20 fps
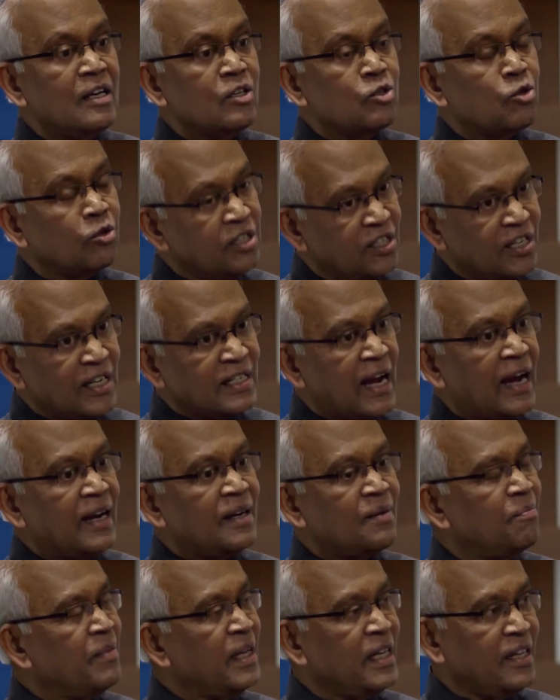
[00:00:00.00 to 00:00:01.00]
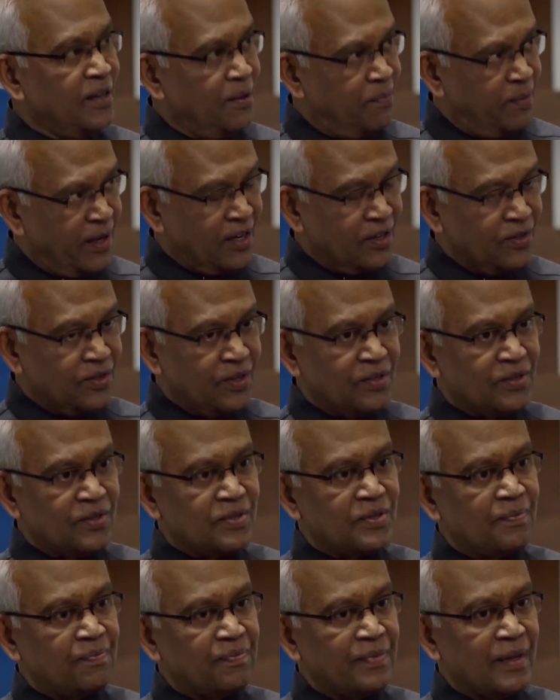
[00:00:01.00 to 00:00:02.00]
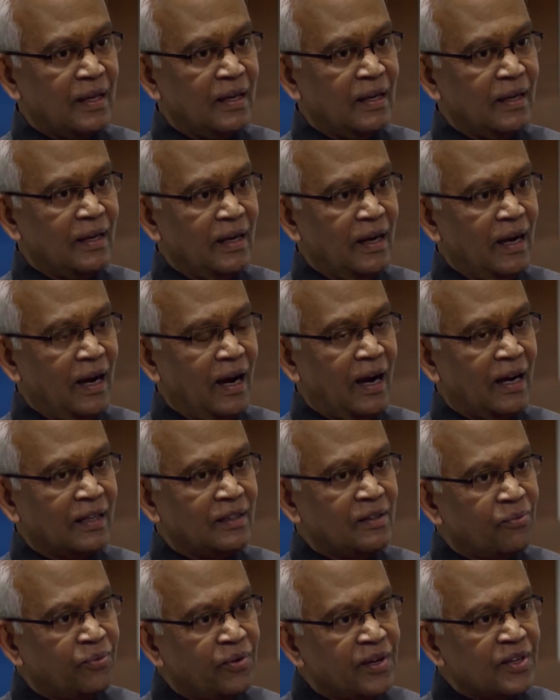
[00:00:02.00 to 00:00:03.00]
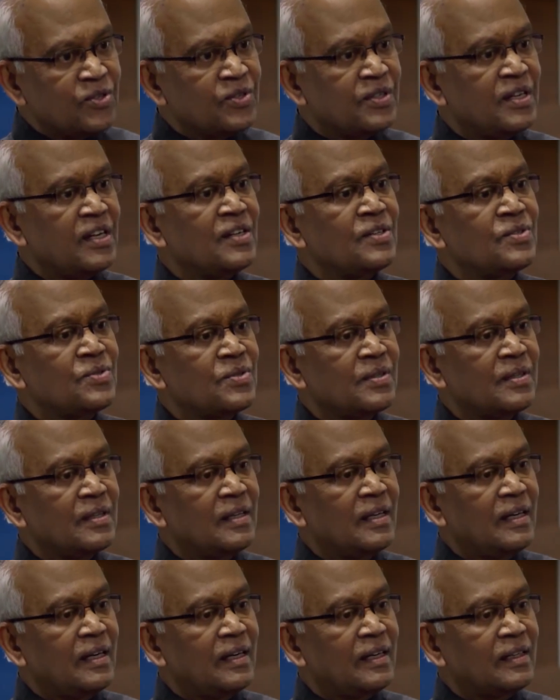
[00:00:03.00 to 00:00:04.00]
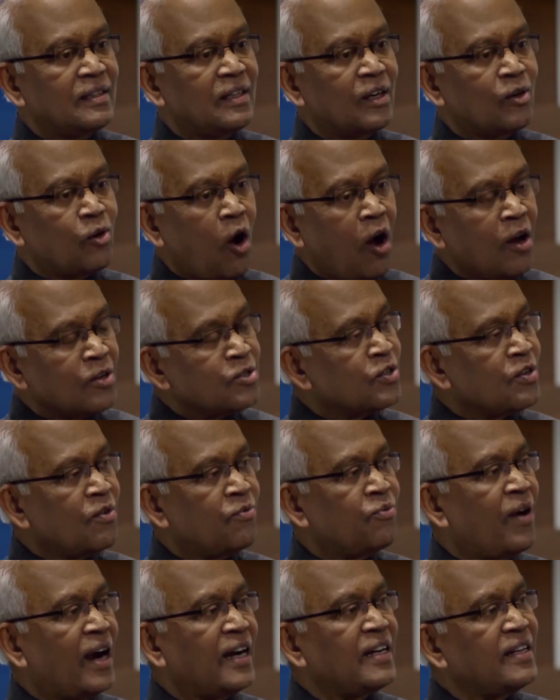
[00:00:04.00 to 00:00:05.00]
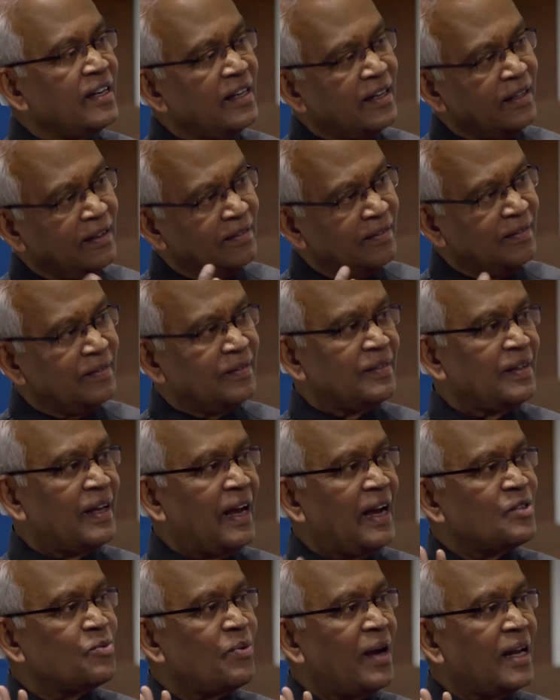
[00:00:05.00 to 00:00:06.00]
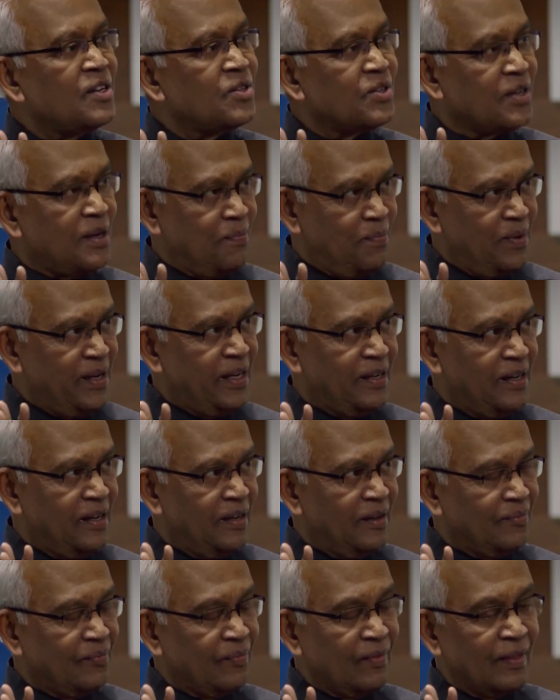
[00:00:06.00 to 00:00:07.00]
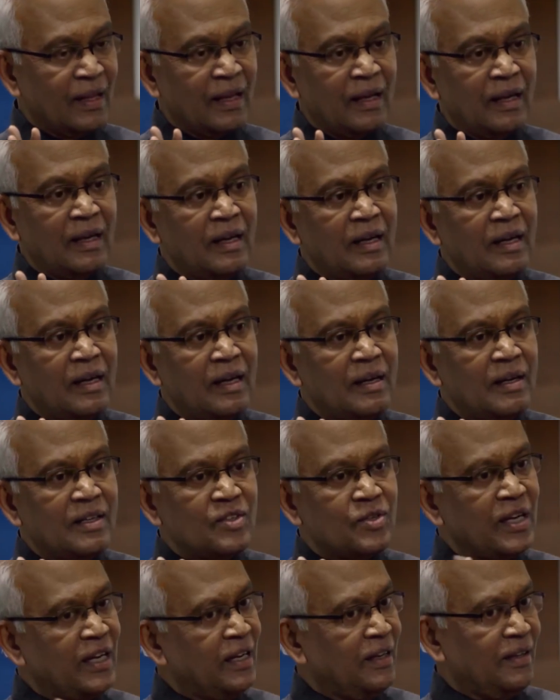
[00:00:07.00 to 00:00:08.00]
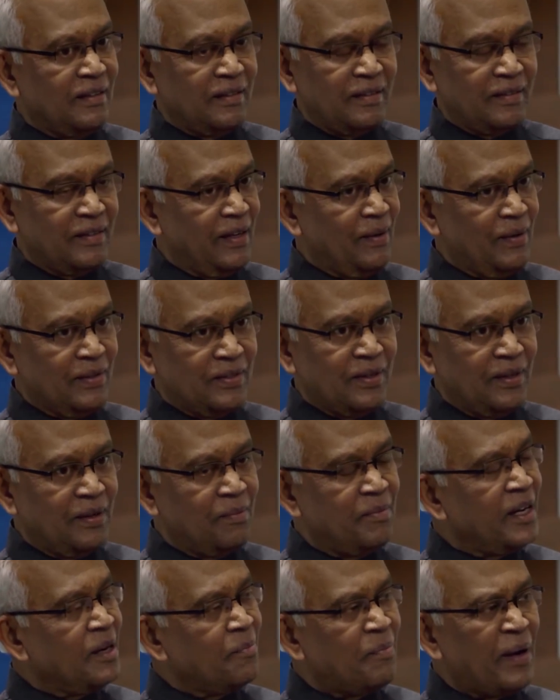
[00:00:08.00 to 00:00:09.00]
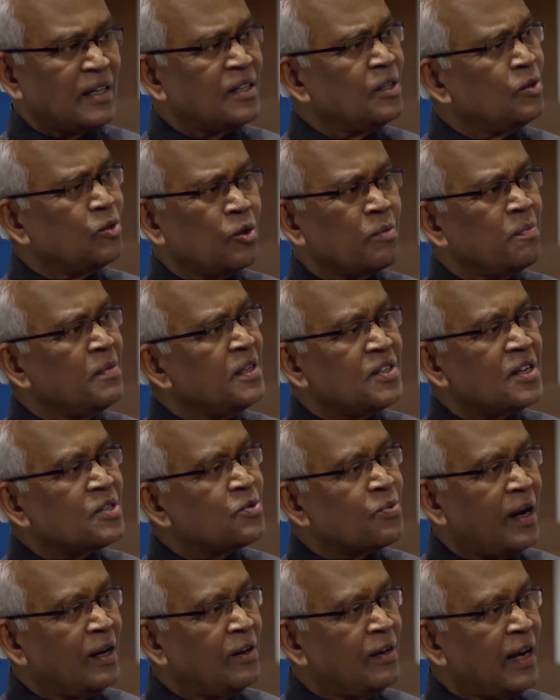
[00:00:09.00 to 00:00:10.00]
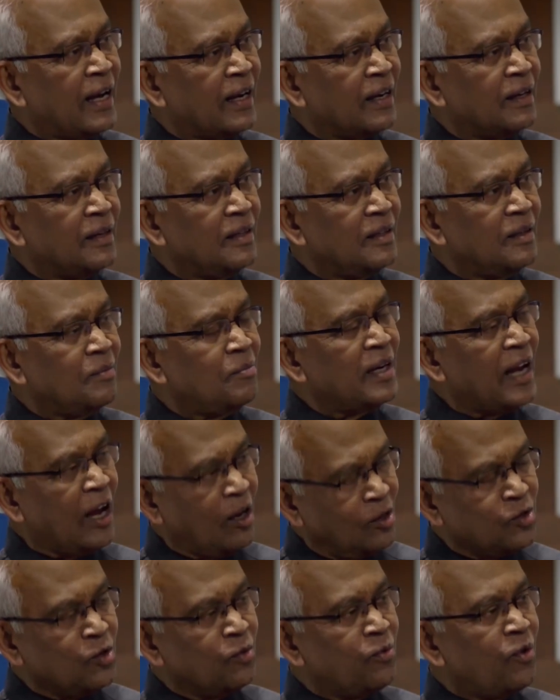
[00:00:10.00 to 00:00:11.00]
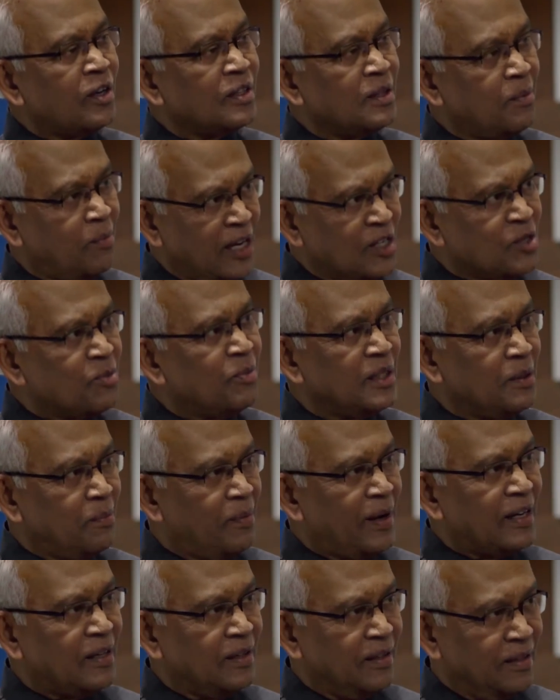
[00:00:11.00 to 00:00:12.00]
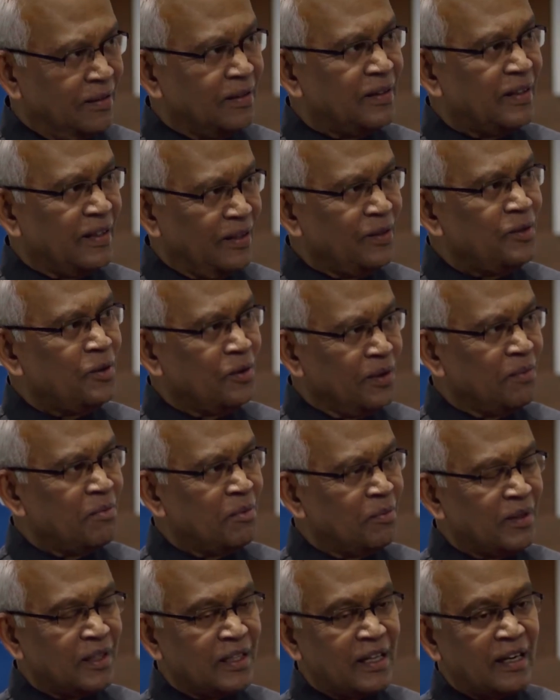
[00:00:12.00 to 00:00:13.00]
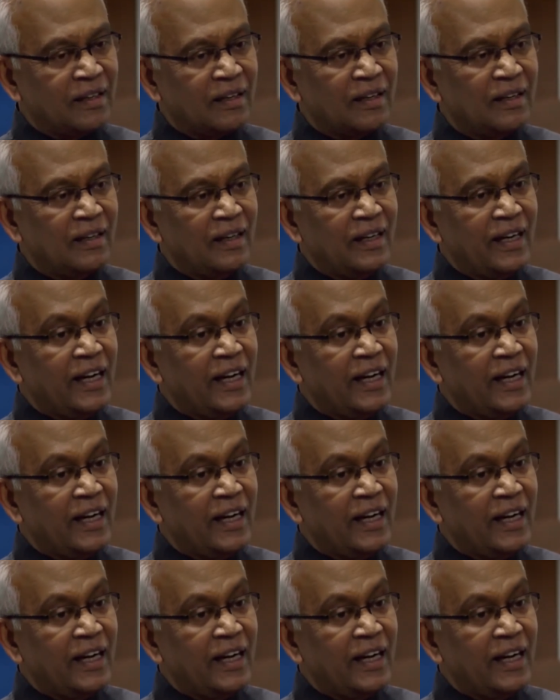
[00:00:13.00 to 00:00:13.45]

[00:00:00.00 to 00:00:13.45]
So this has had many repercussions. The first is the cost of fighting has vanished completely. See, turmeric patent took me just 5 lakh, but I also fought the basmati patent. You remember that.